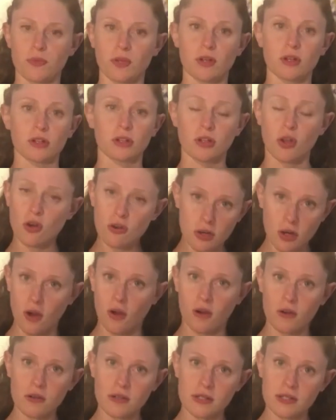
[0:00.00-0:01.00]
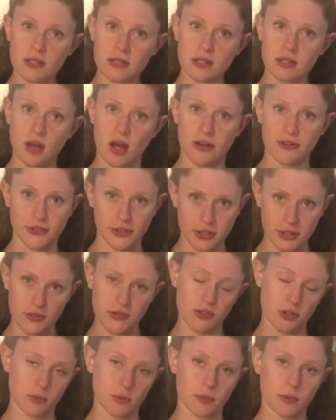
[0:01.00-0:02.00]
Low cost under
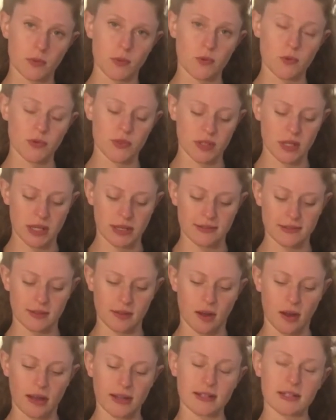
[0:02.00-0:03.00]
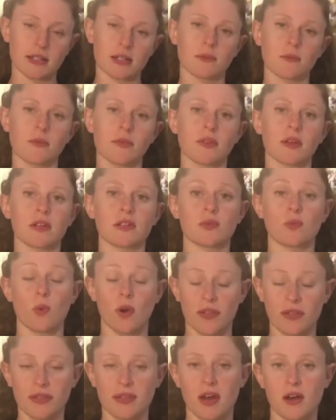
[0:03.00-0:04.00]
consumables is an item that is
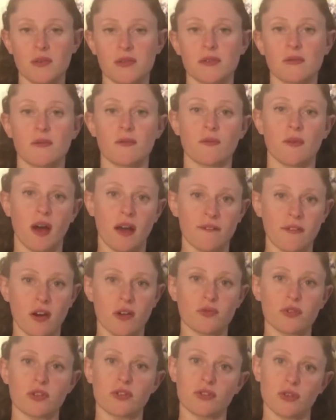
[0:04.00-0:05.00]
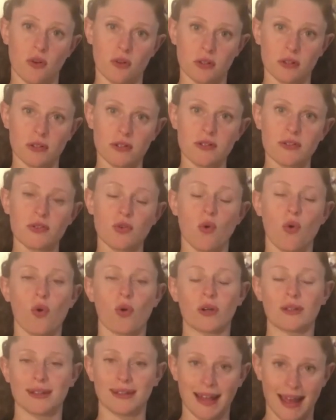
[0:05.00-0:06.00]
$1,500
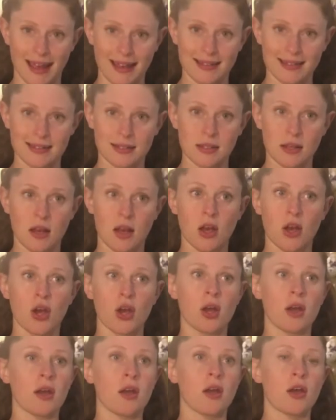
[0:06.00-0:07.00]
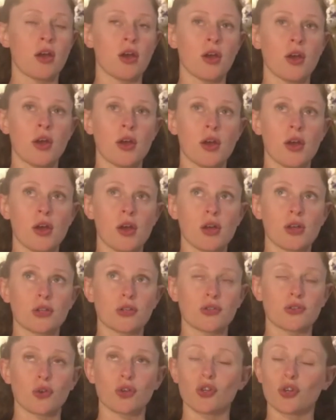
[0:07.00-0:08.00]
or less.
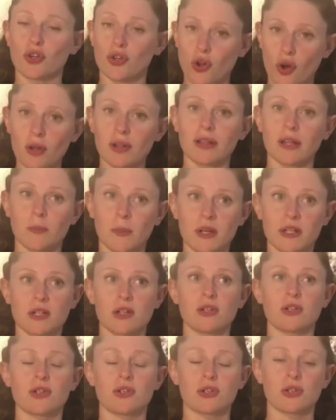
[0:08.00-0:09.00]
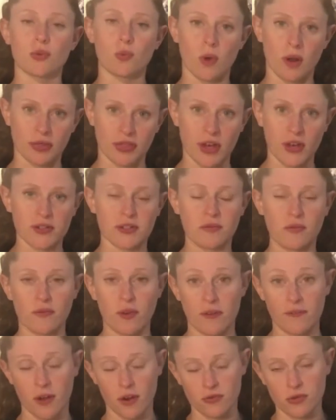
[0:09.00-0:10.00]
So you're not limited to
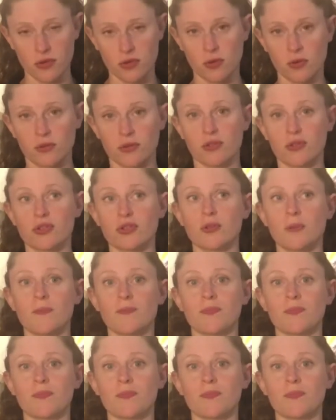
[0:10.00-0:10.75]
$1,500